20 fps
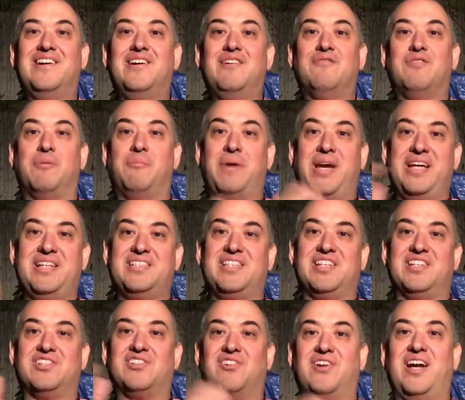for
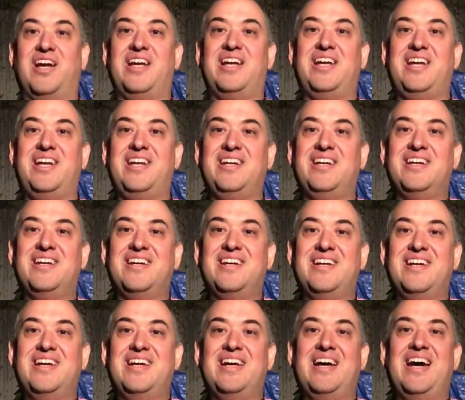basic training.
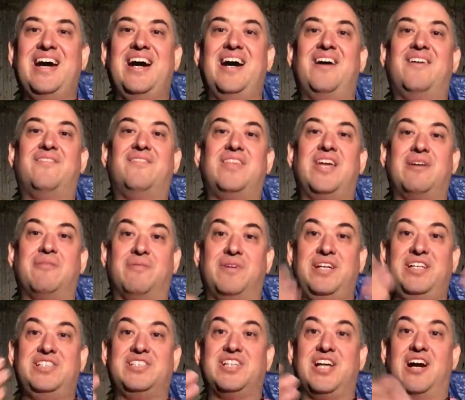They
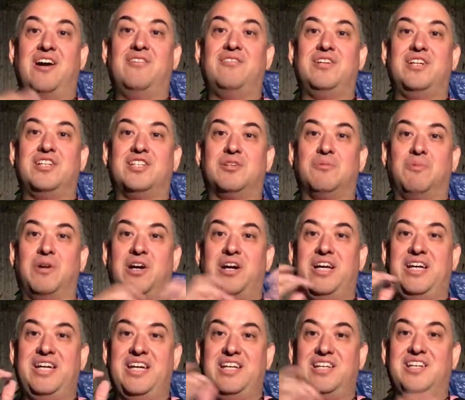rezoned it to where
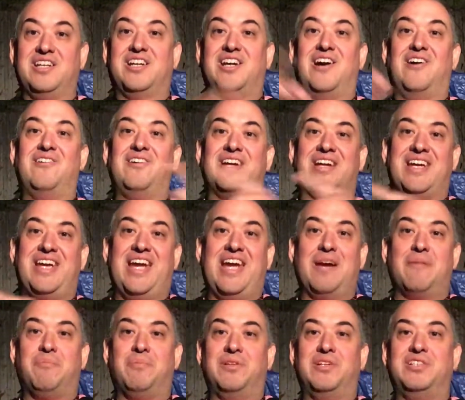he didn't go to
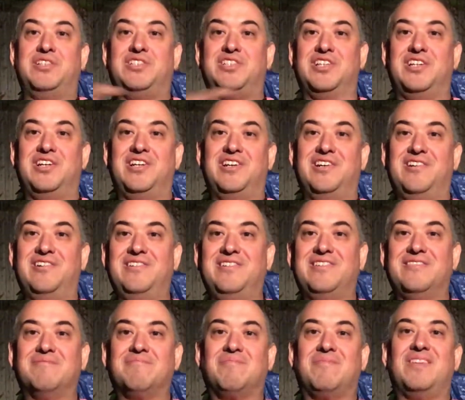Camp Lejeune.
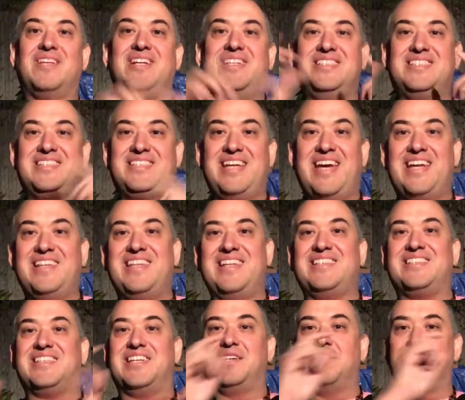Instead, they
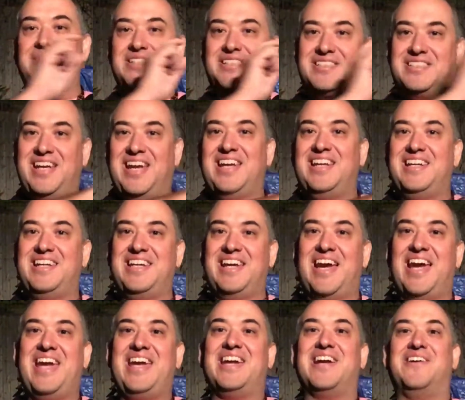sent him to San
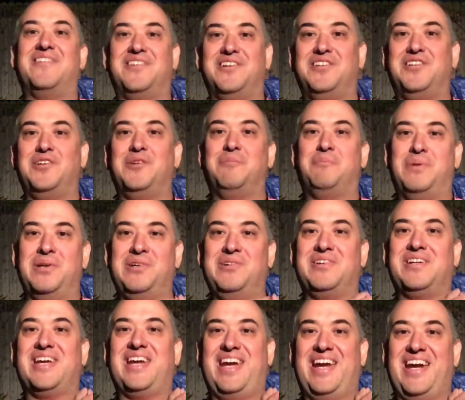Diego to do
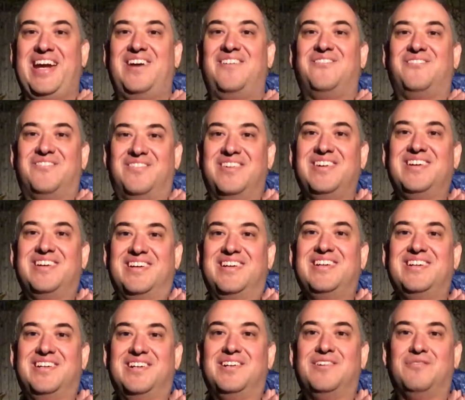boot camp
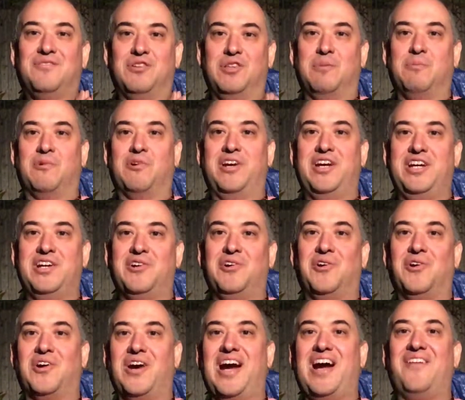for the Marine
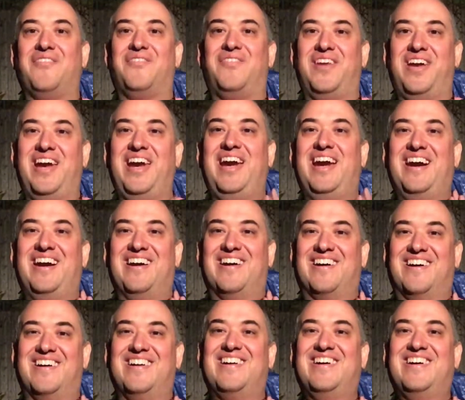Corps out there.